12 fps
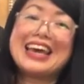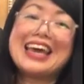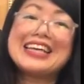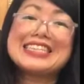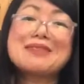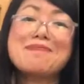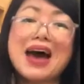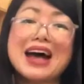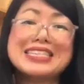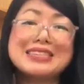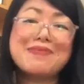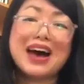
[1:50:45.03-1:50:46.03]
it's the
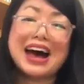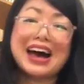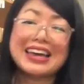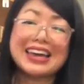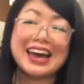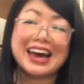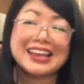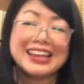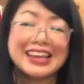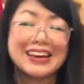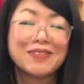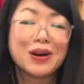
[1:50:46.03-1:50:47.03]
pasta bag, yeah.
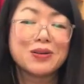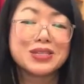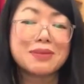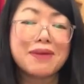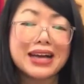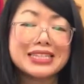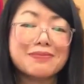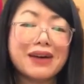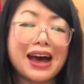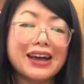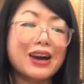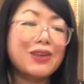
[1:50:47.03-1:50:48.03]
What was the pasta
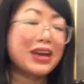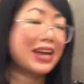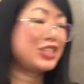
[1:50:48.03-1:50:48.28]
bag? Okay,